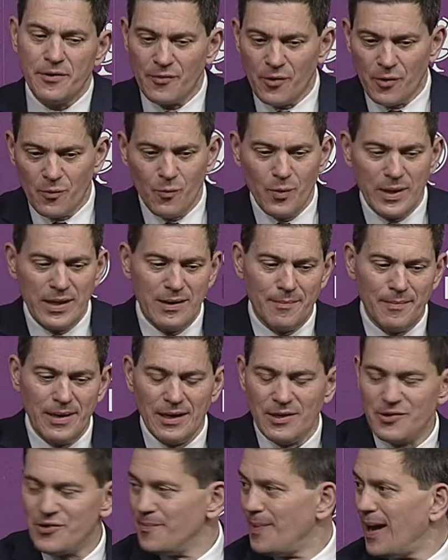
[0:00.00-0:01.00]
no, you've got to win the
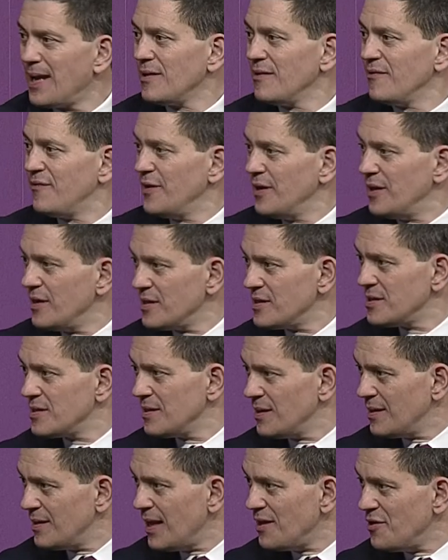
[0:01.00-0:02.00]
military battle
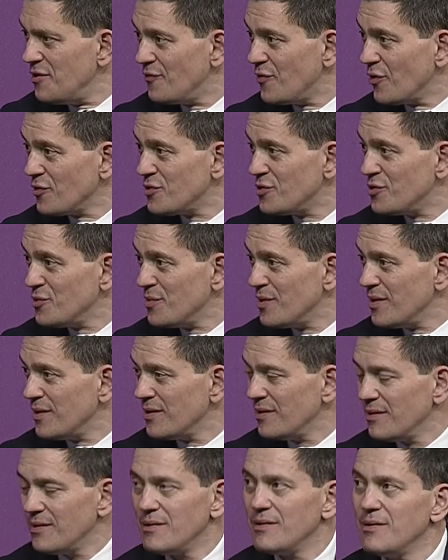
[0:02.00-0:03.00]
first and then you've got to do
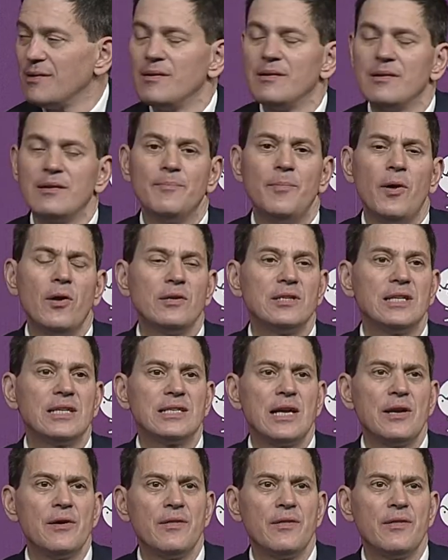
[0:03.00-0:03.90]
the, the politics.